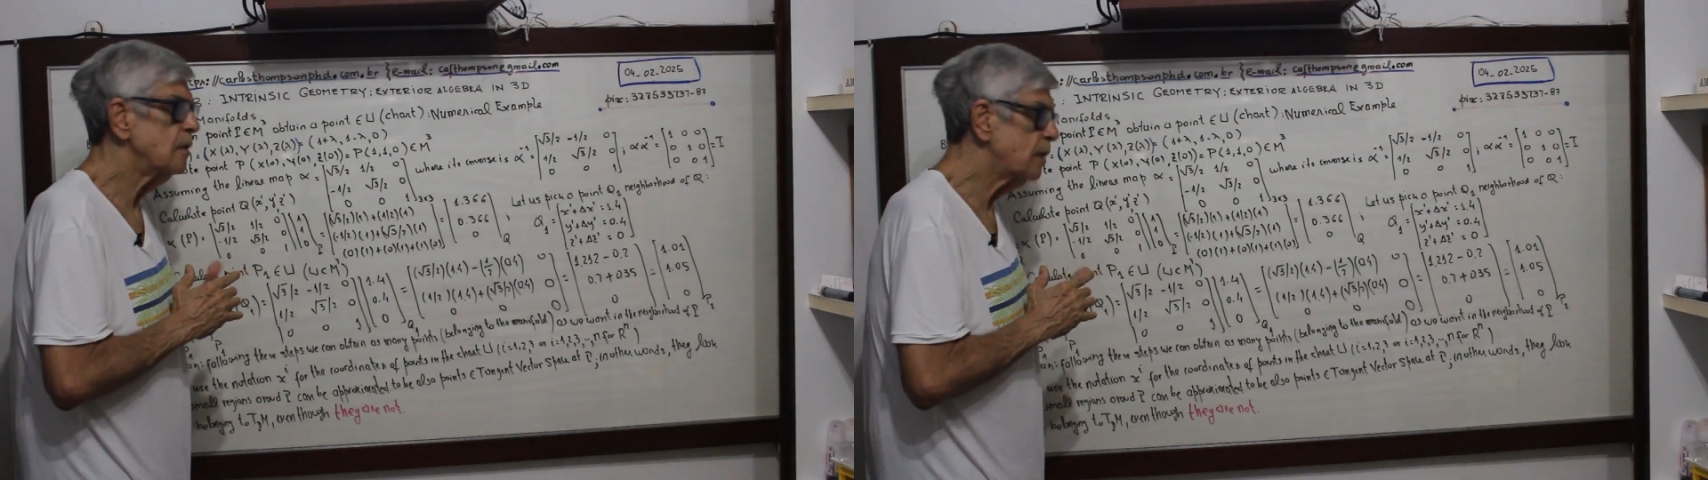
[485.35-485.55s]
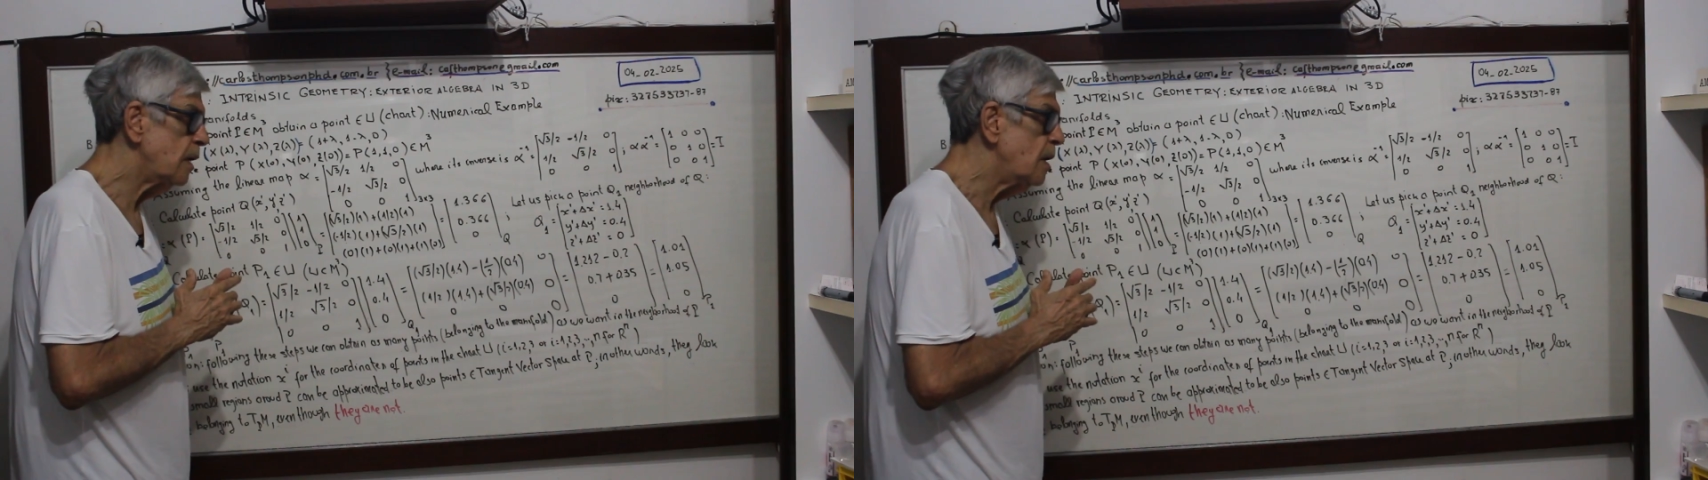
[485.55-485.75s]

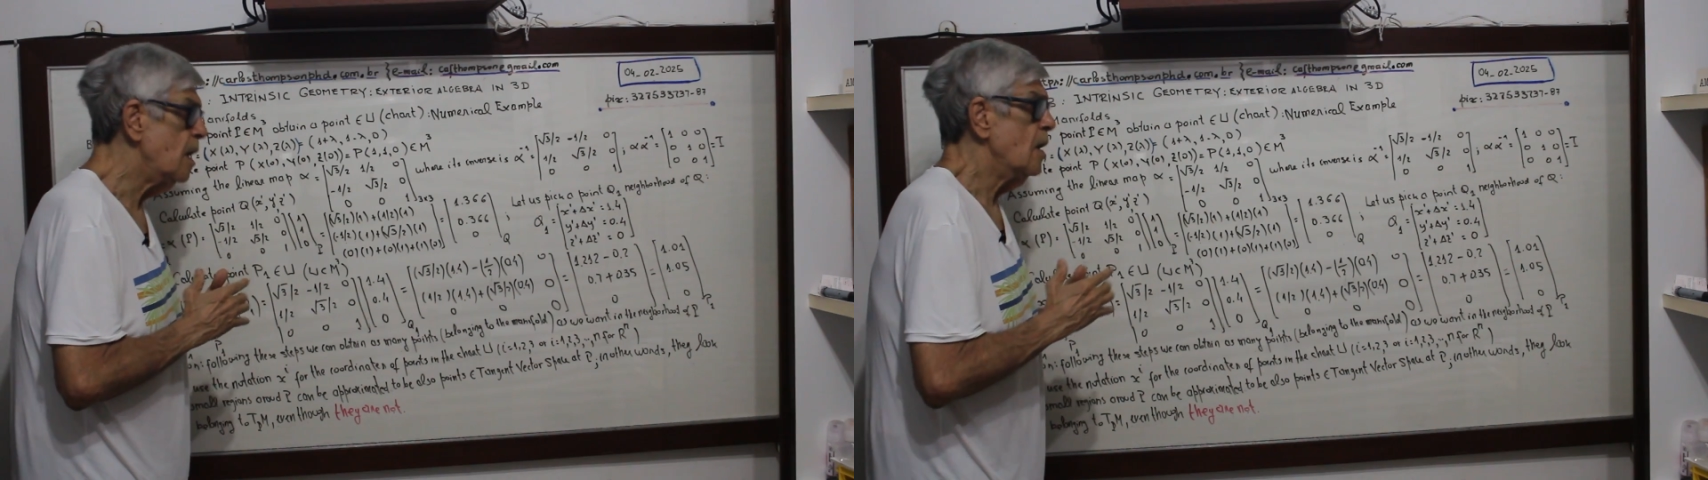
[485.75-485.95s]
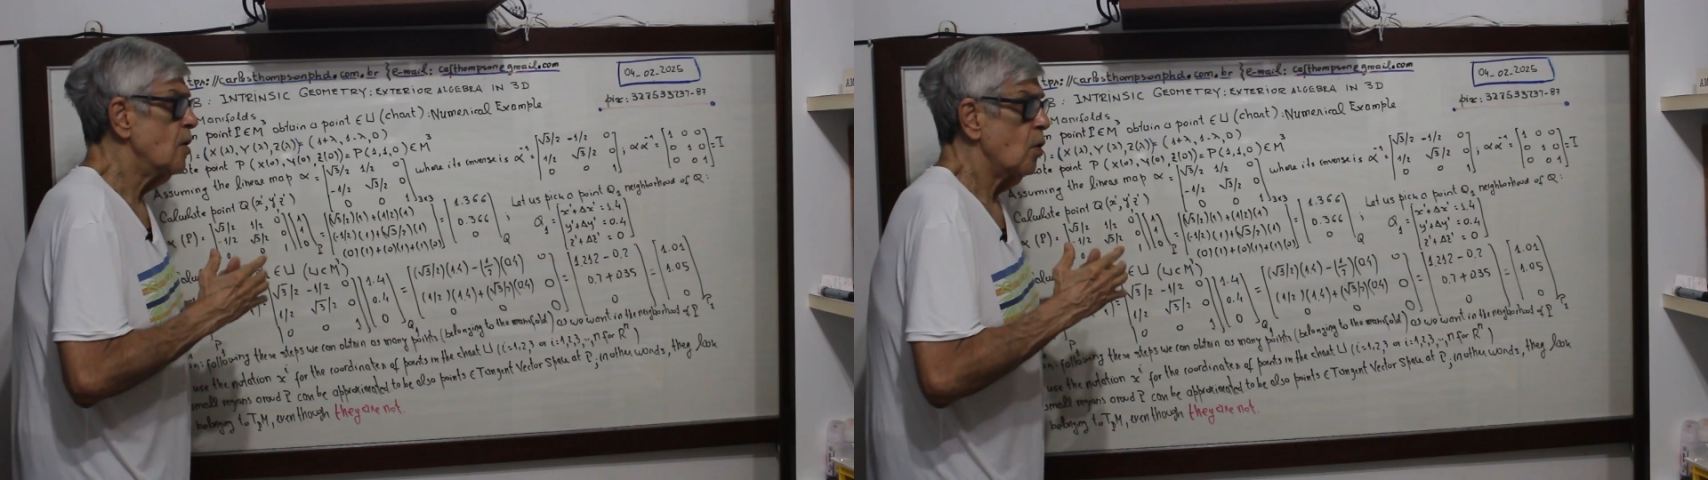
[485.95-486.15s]
Okay,
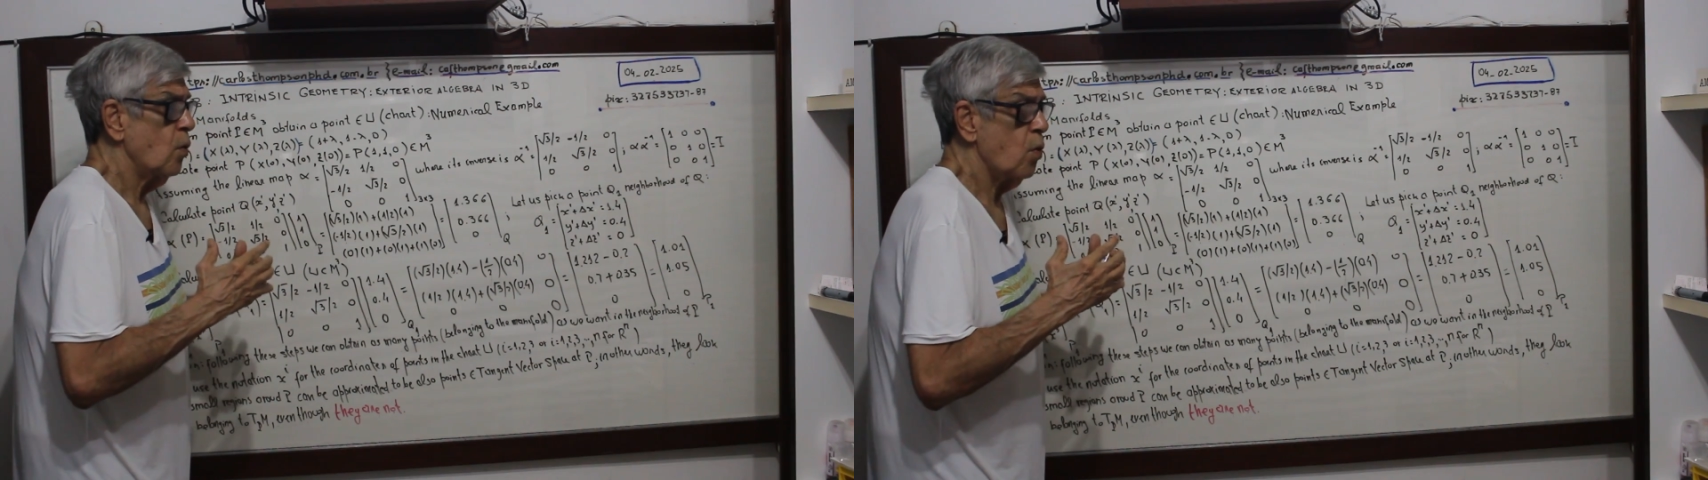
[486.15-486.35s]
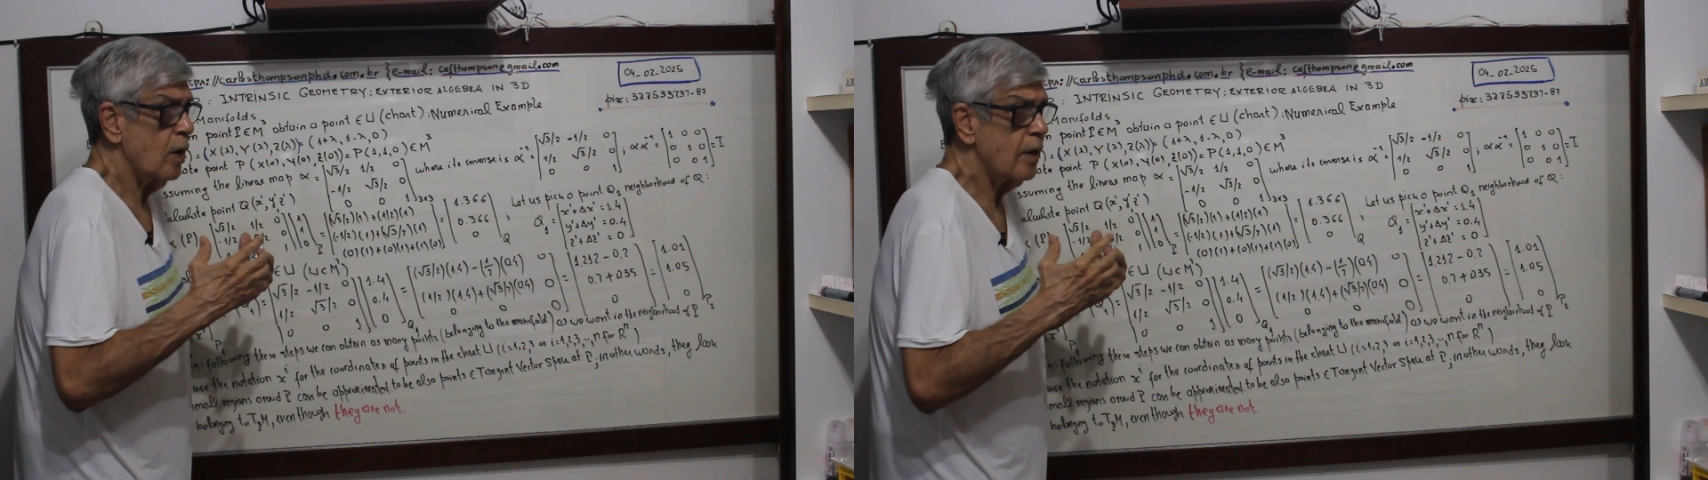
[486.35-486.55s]

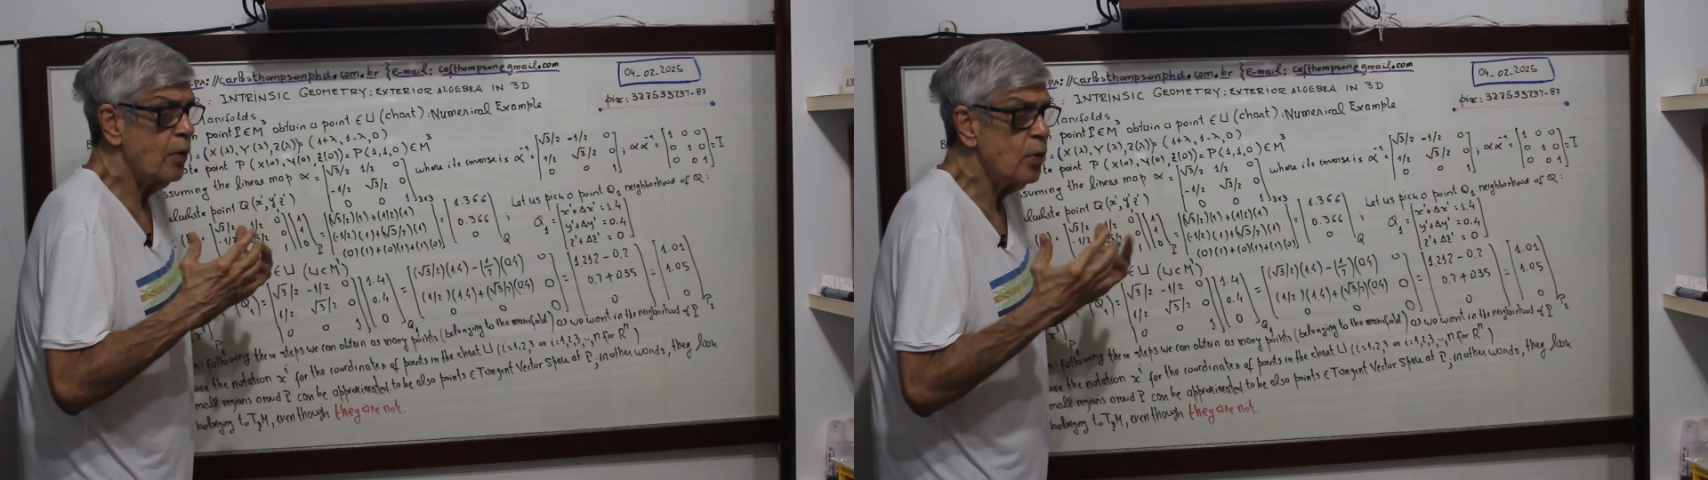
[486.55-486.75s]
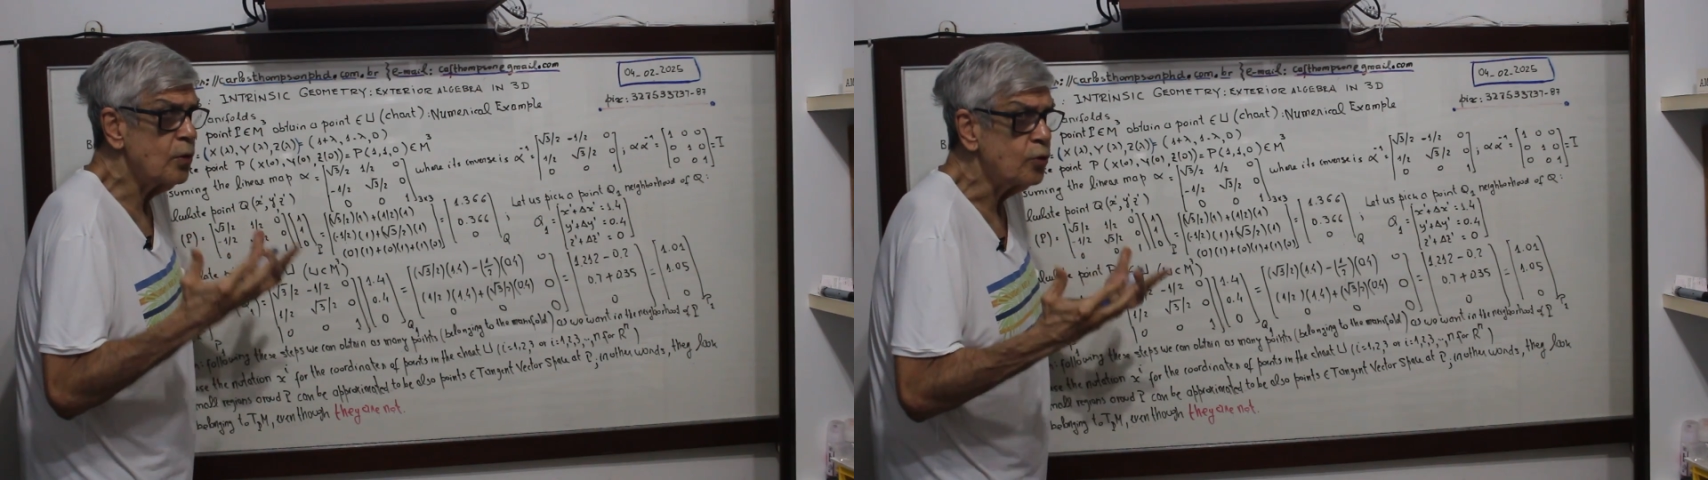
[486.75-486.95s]
what
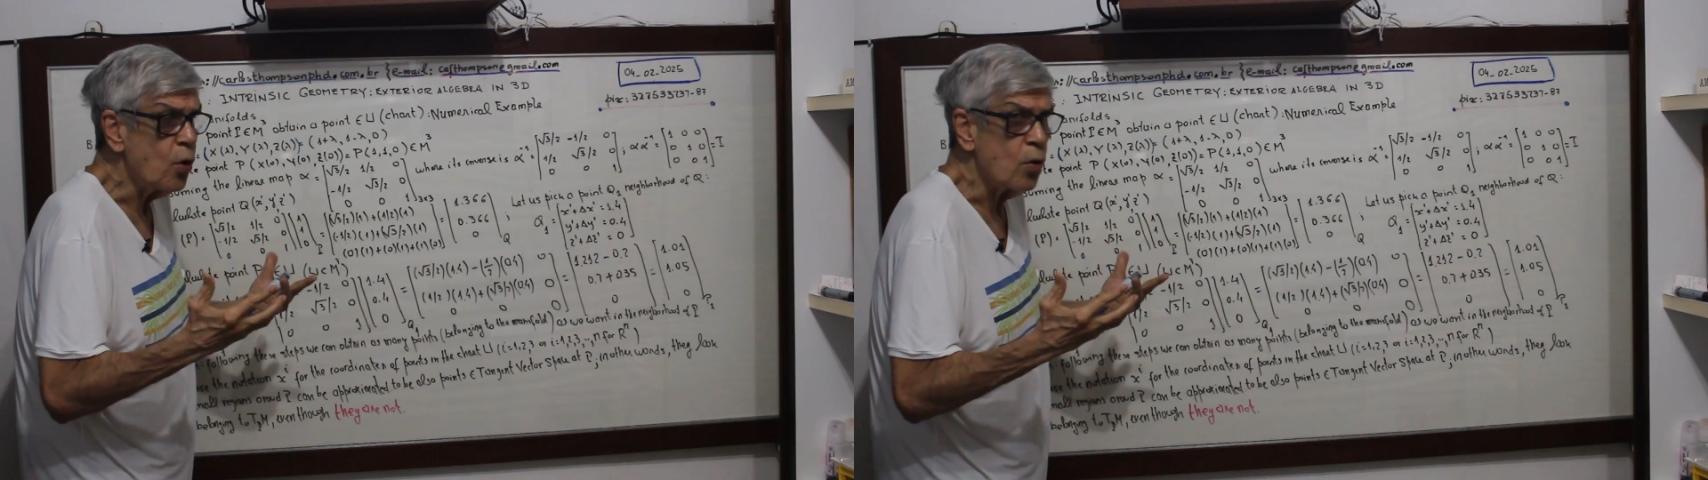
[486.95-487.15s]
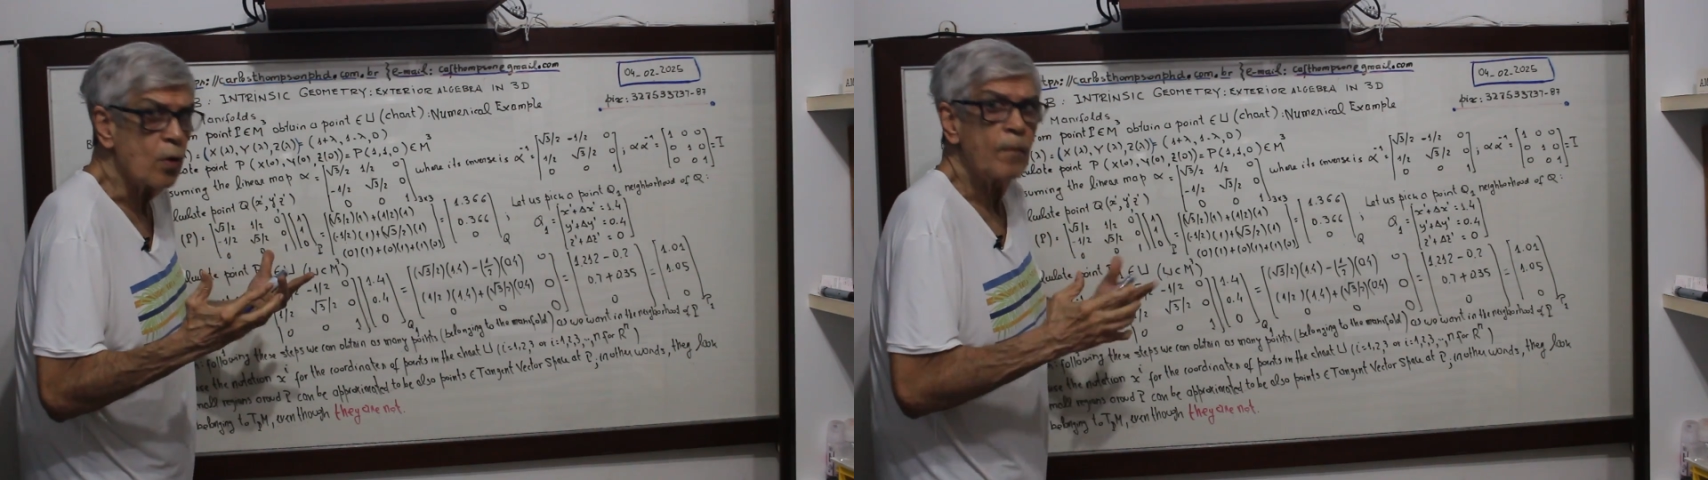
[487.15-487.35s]
I will
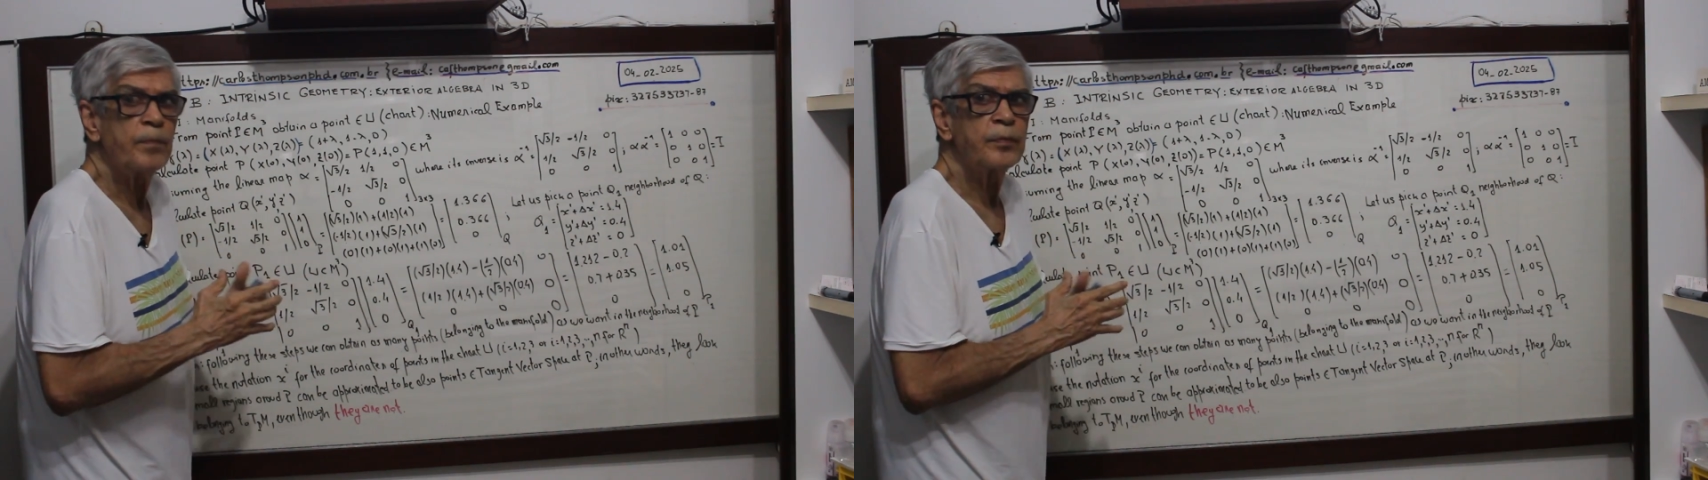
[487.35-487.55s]
do,